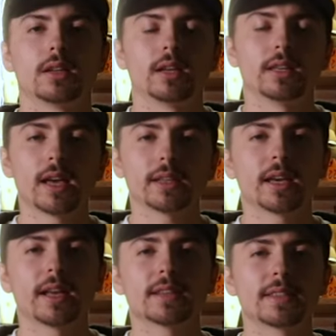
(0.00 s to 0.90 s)
In any
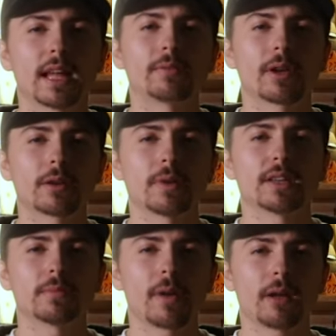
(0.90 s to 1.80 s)
case, that
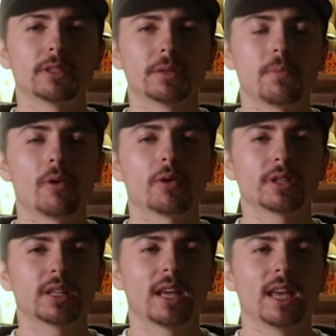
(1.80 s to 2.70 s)
recommended mounting
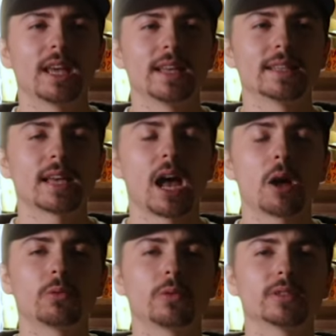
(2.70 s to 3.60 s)
point is
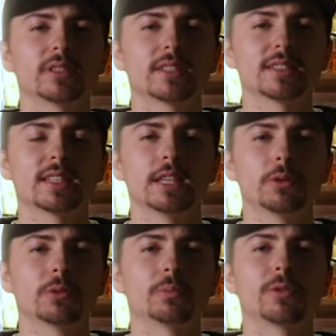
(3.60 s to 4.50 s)
how the ski
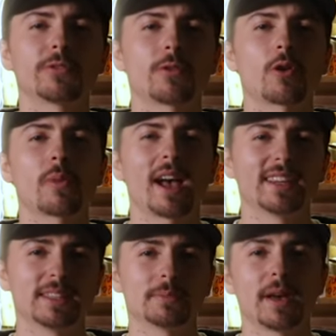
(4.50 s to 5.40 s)
will perform
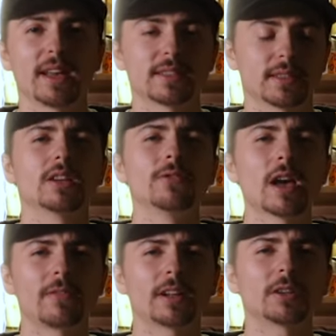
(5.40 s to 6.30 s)
at its best. If
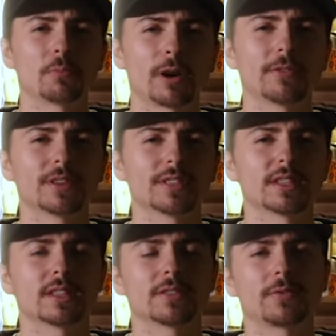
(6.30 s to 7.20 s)
you have other
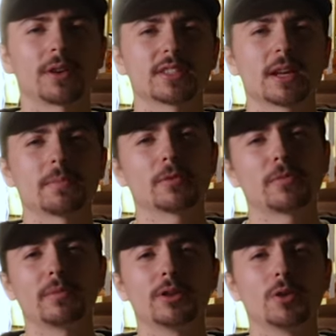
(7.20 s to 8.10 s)
preferences, for example,
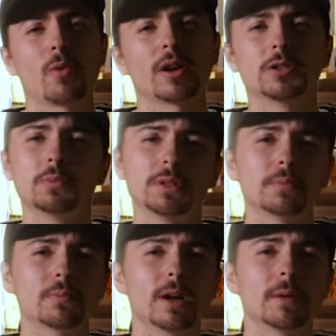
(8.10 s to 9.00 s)
maybe you want to
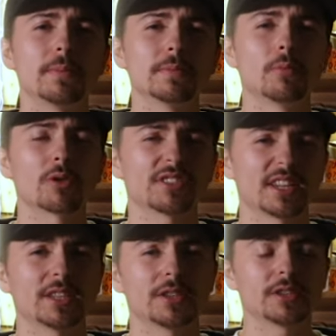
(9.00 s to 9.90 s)
be a bit more
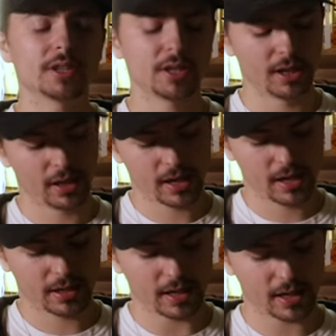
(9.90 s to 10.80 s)
centered,
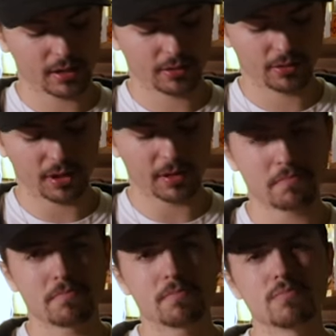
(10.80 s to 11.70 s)
then you
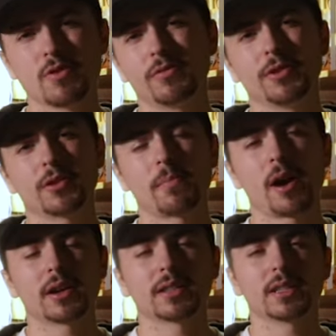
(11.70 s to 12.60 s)
can move your
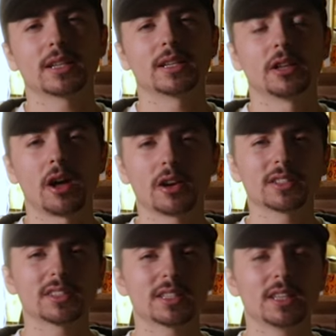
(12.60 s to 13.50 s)
binding along
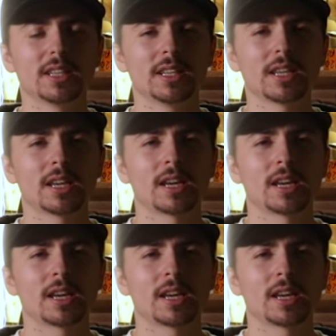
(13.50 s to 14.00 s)
the ski.